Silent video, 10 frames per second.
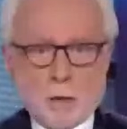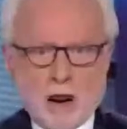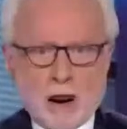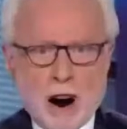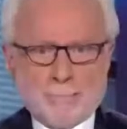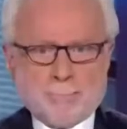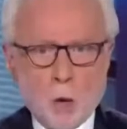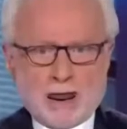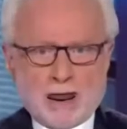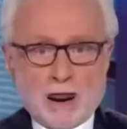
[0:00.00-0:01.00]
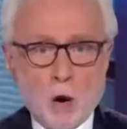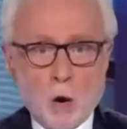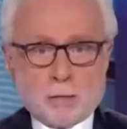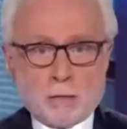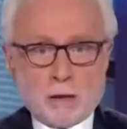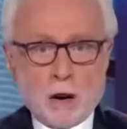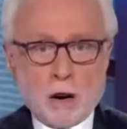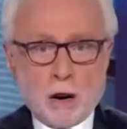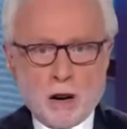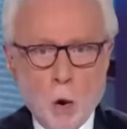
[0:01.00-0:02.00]
We have breaking news!
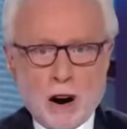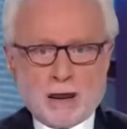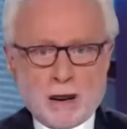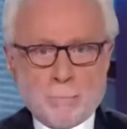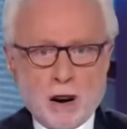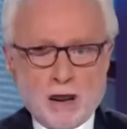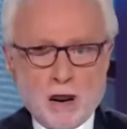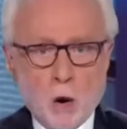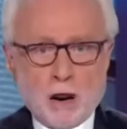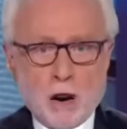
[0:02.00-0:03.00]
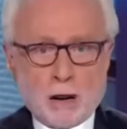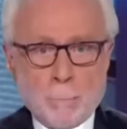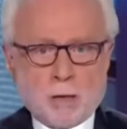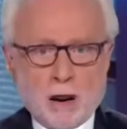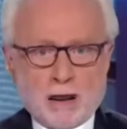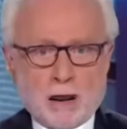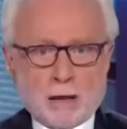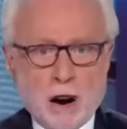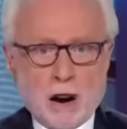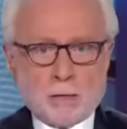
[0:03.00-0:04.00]
twice impeached, no longer president
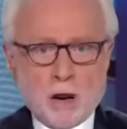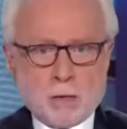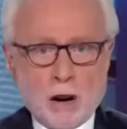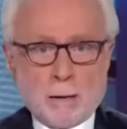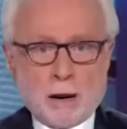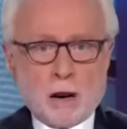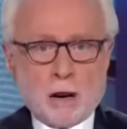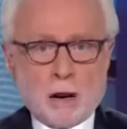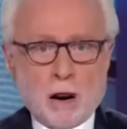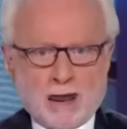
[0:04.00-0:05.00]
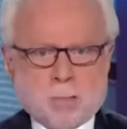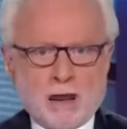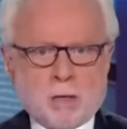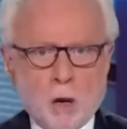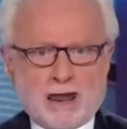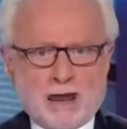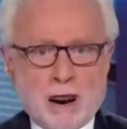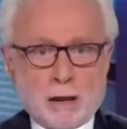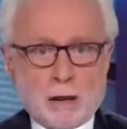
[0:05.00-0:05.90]
Donald Trump has been arrested